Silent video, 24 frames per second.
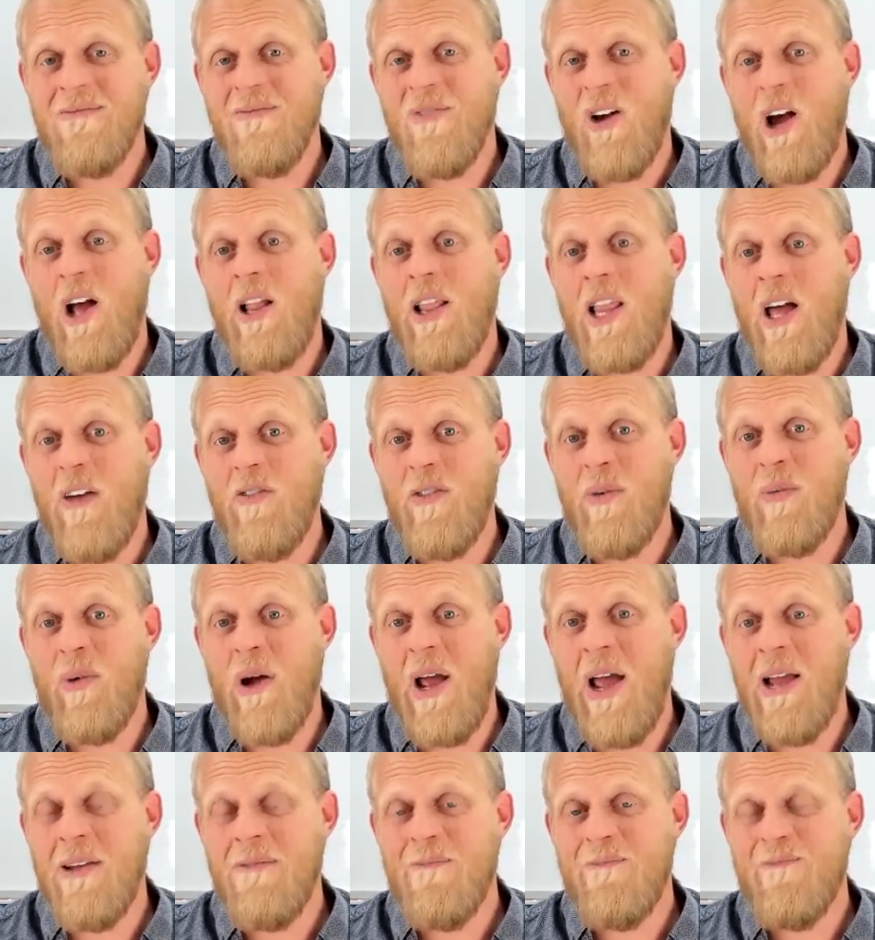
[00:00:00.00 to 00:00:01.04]
I love the
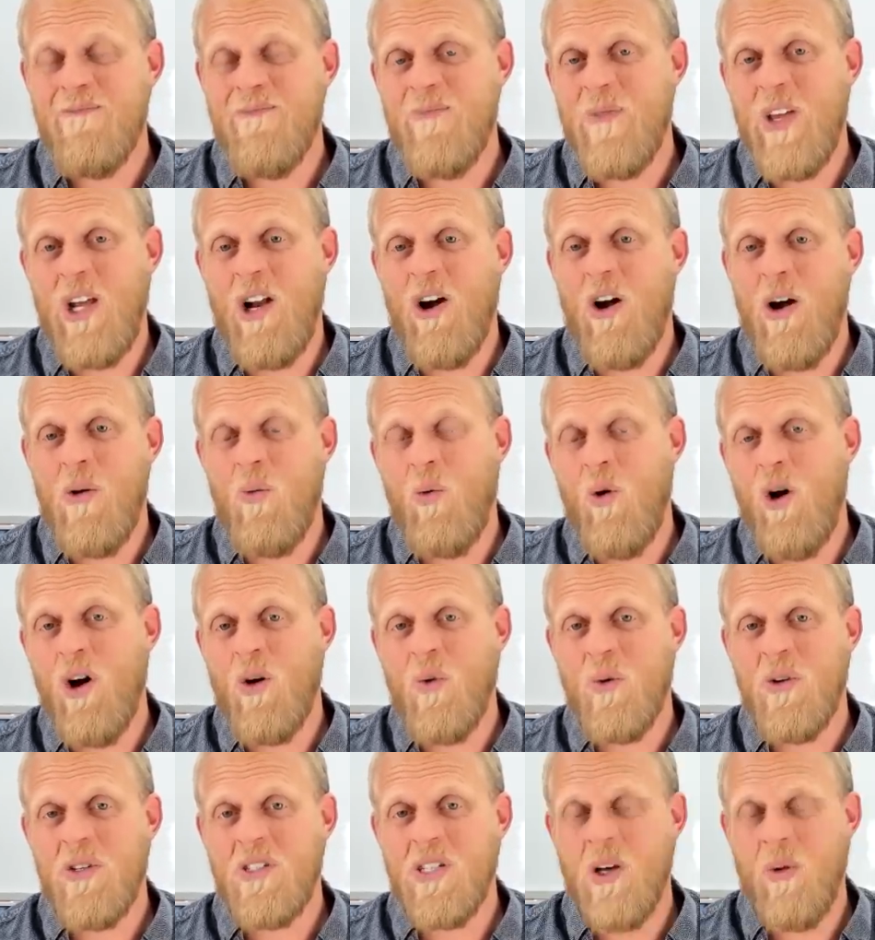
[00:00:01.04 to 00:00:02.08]
brand. You know, I work
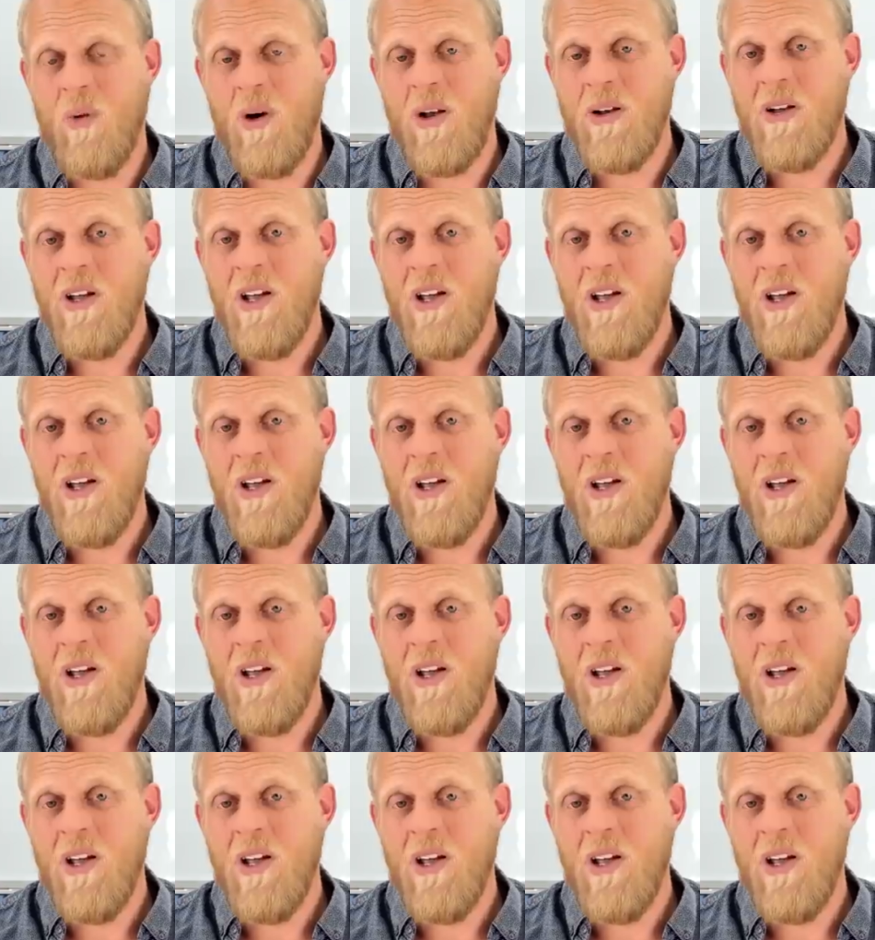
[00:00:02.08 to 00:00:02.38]
with someone